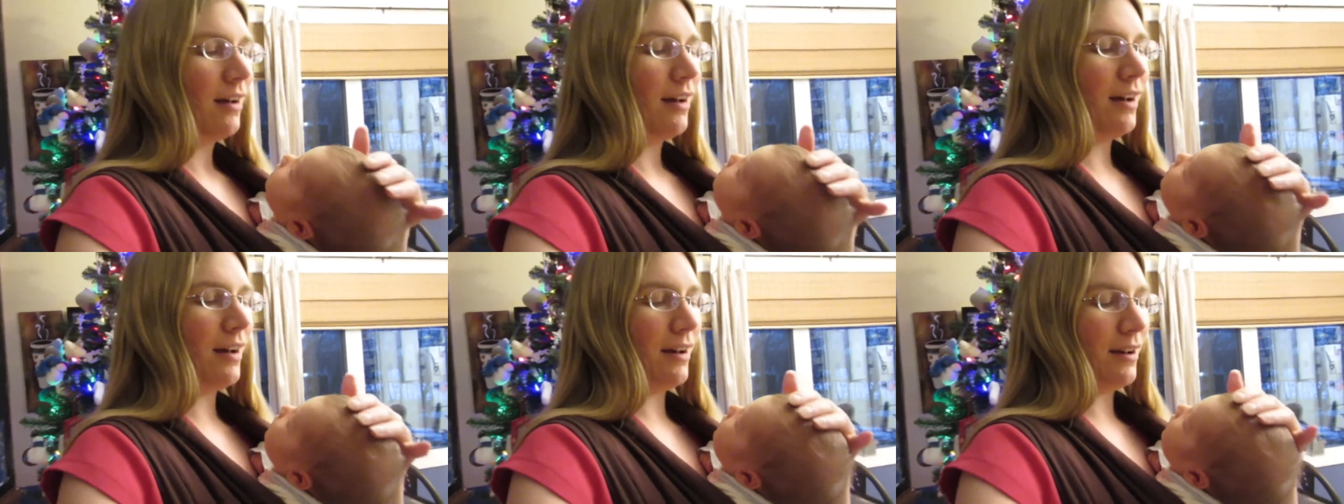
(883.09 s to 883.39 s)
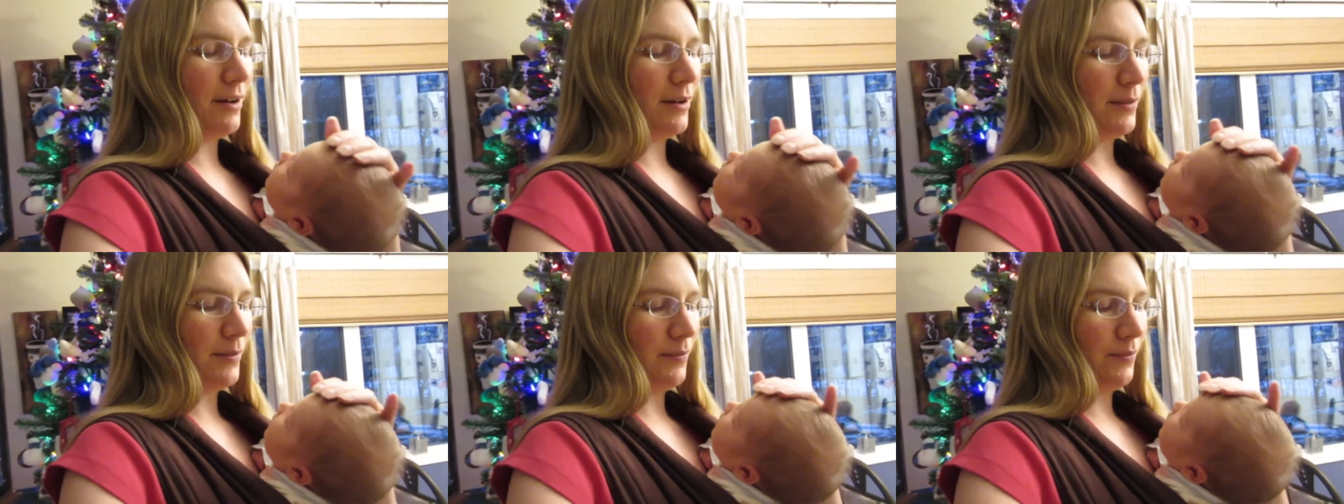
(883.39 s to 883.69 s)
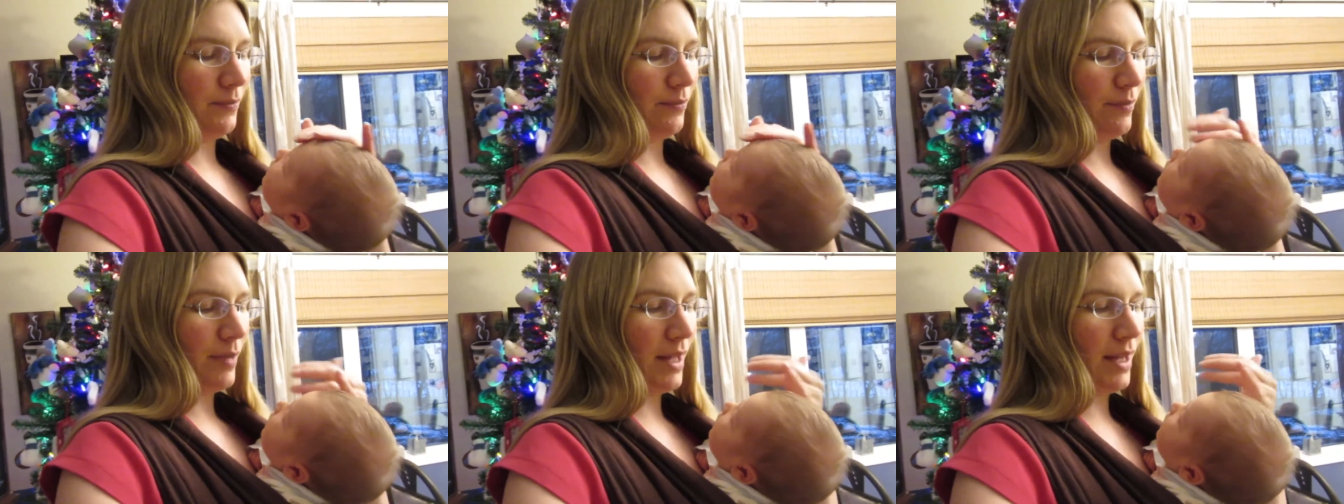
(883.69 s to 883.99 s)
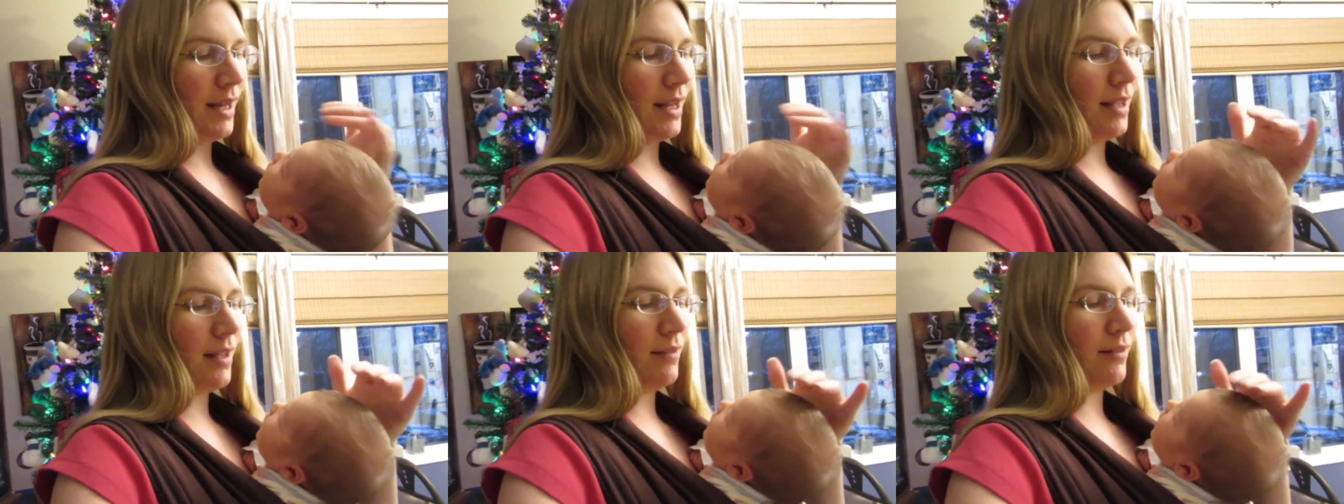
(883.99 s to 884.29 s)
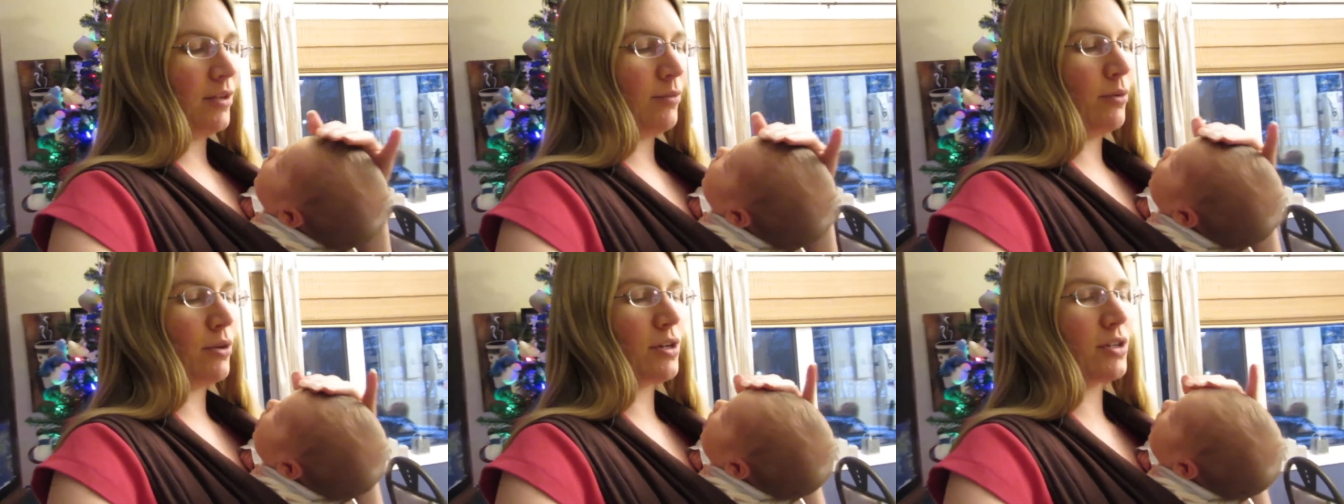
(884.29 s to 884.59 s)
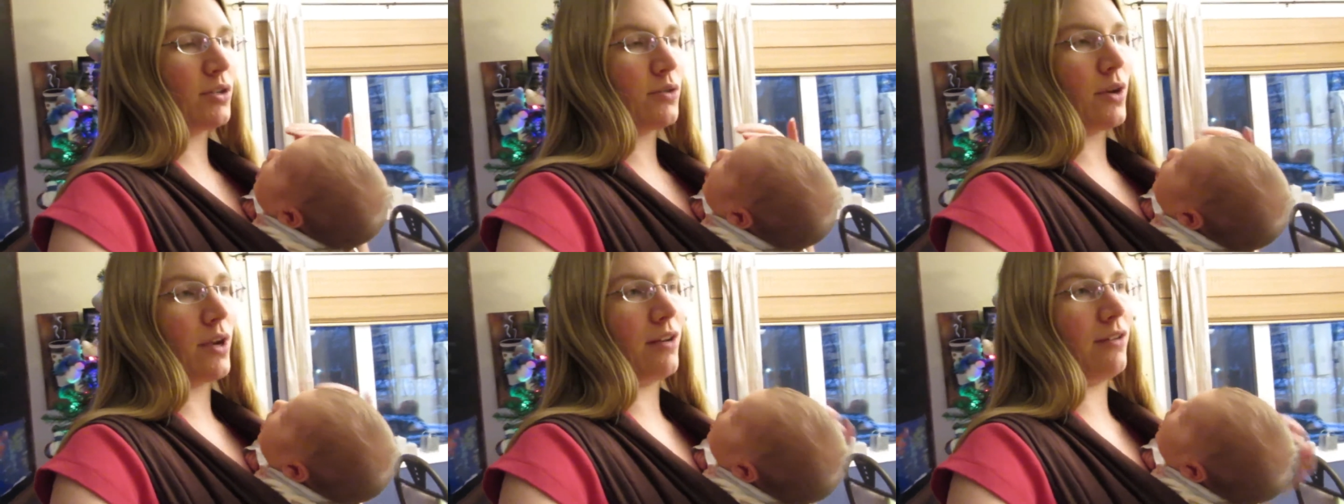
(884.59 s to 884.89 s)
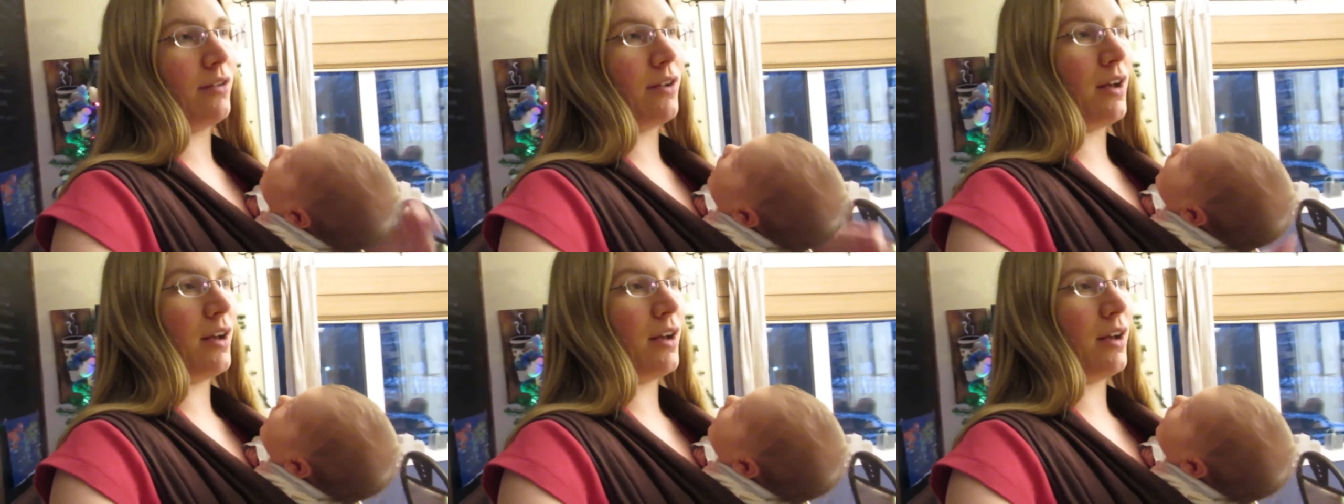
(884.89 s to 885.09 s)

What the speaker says: but it works great.